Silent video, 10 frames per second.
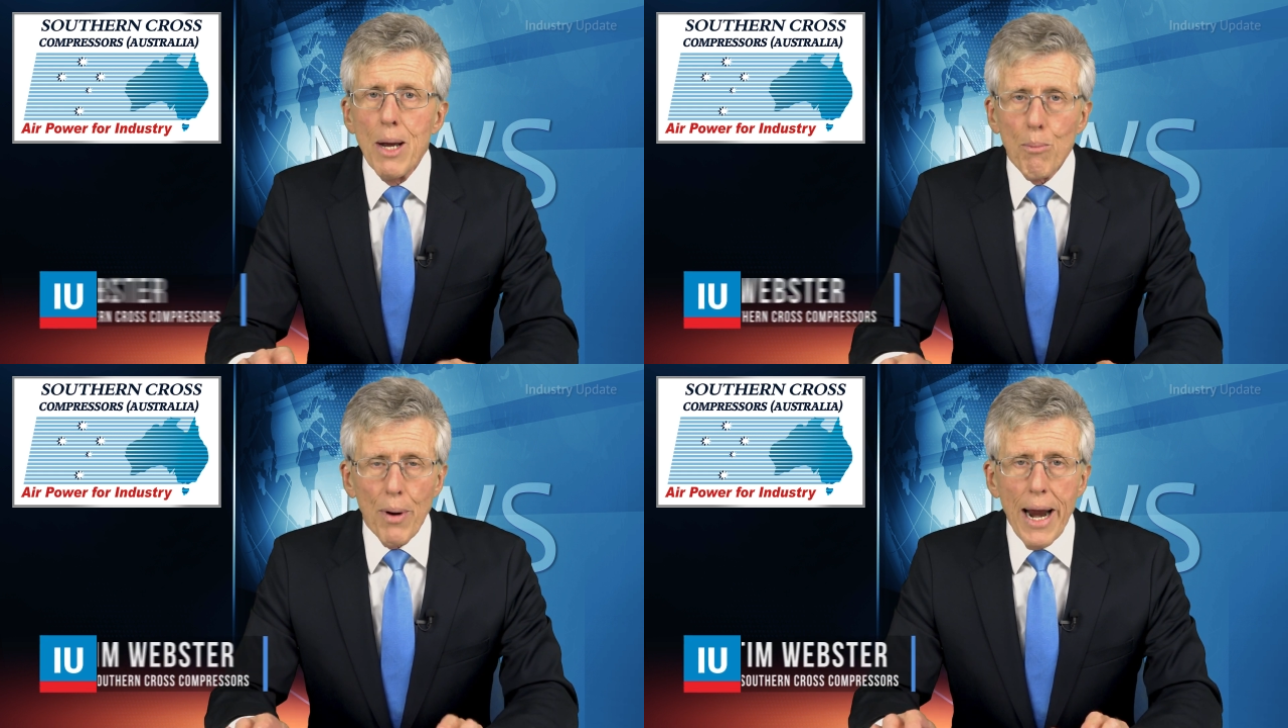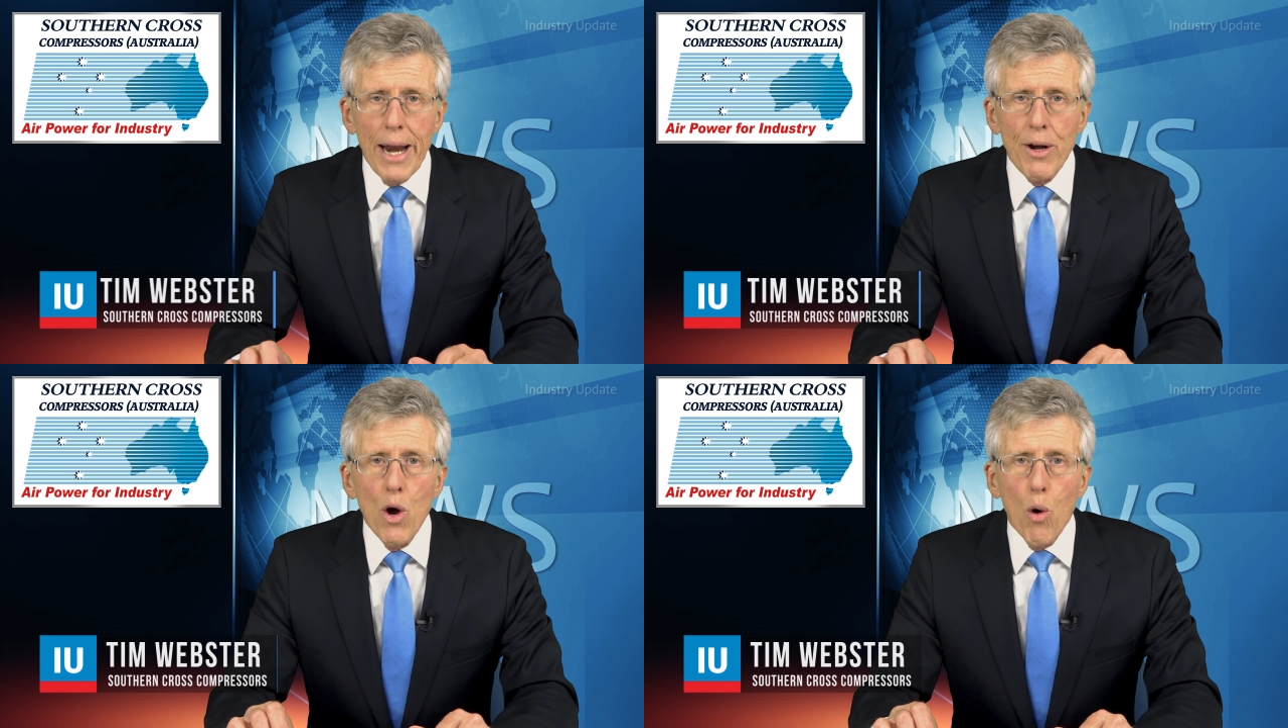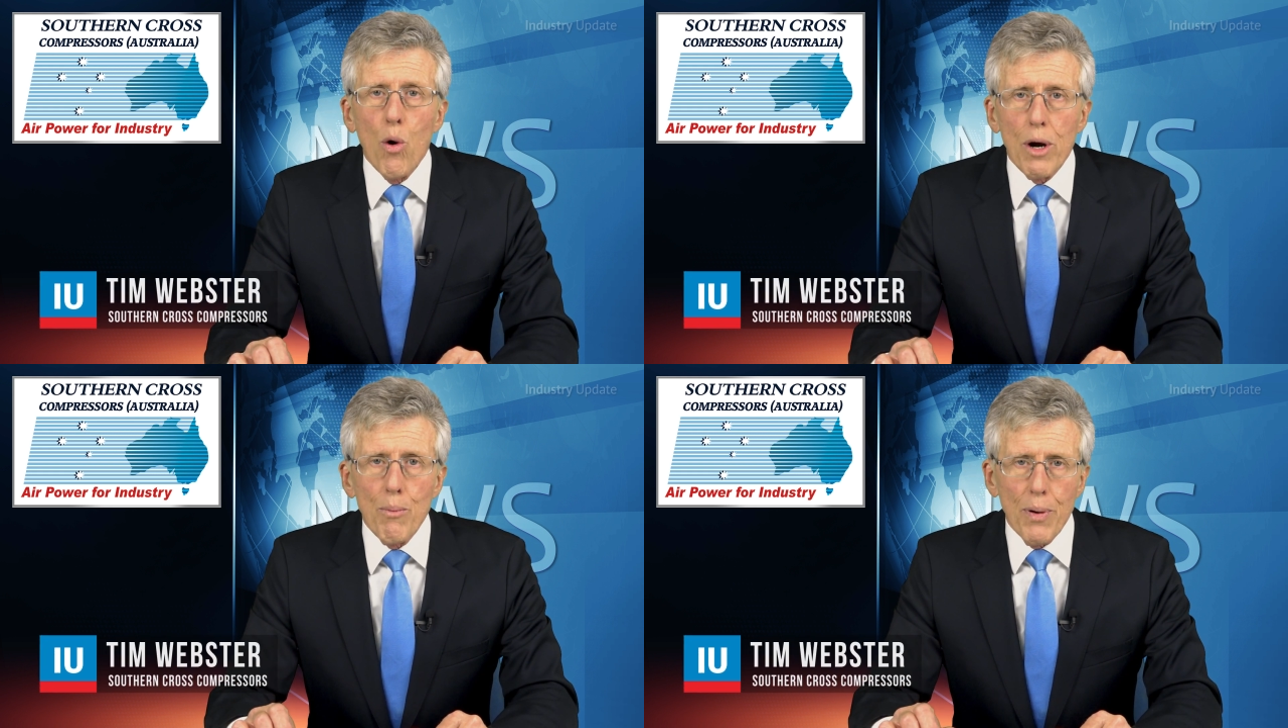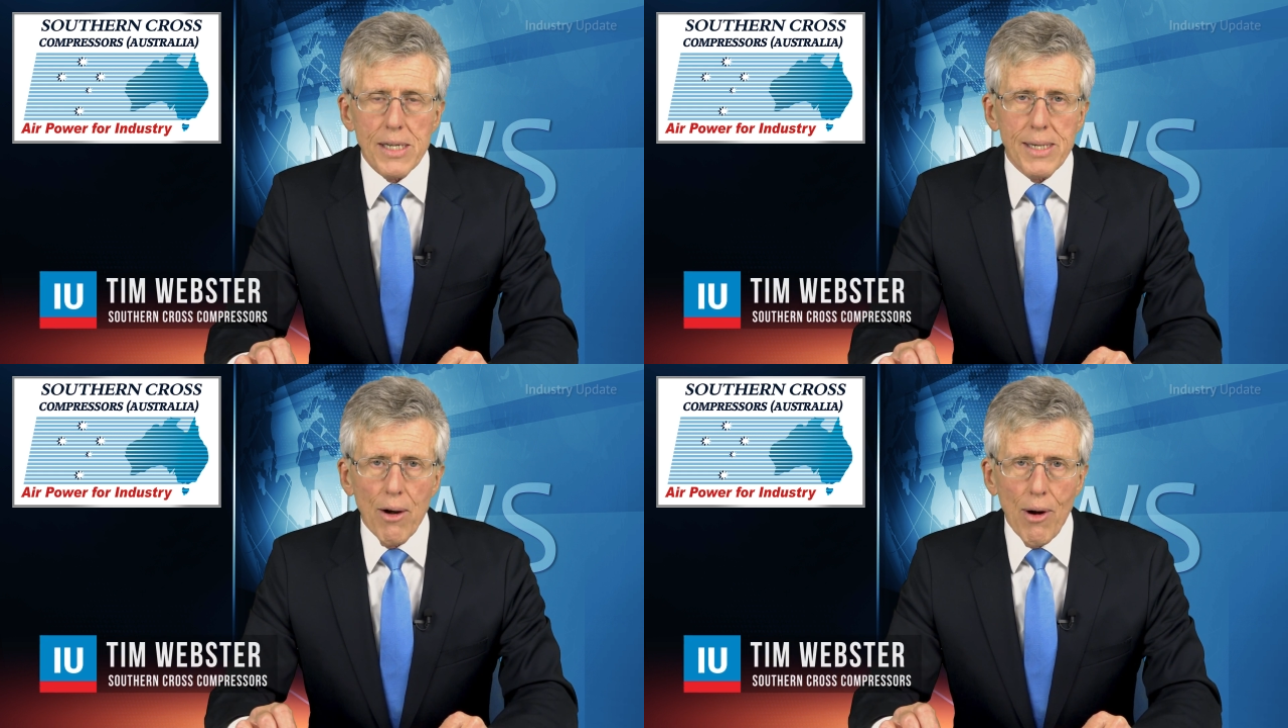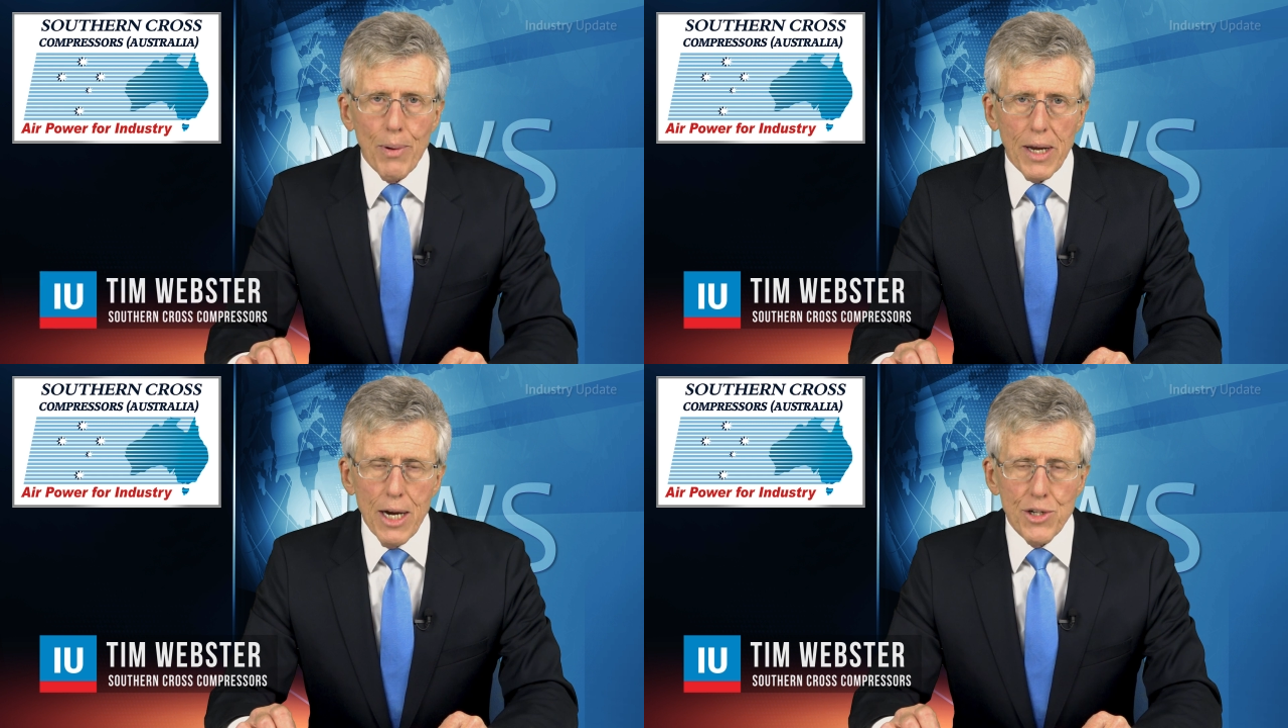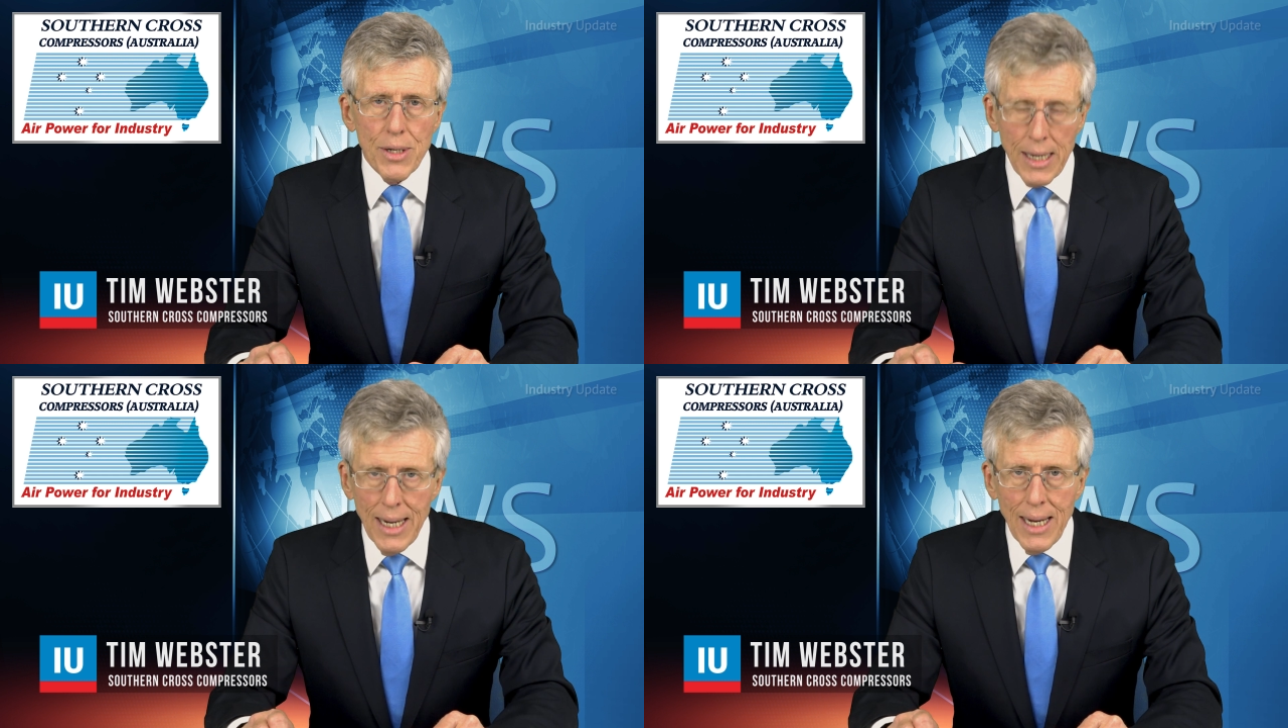brand or compressed air application.